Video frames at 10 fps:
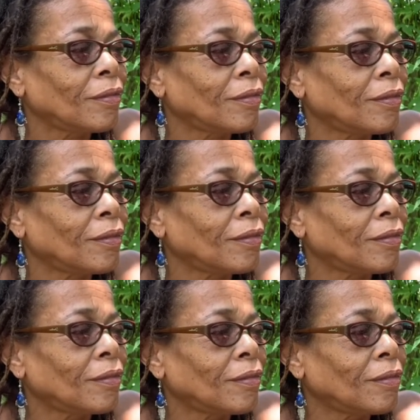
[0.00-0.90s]

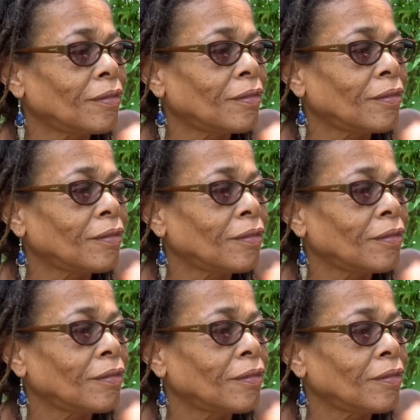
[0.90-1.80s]

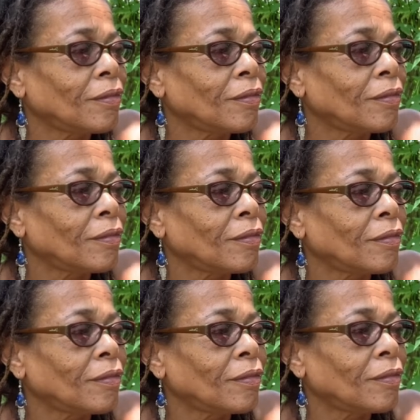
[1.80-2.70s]

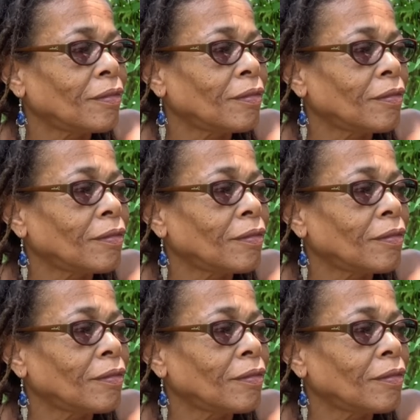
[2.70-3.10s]
This person isn't speaking.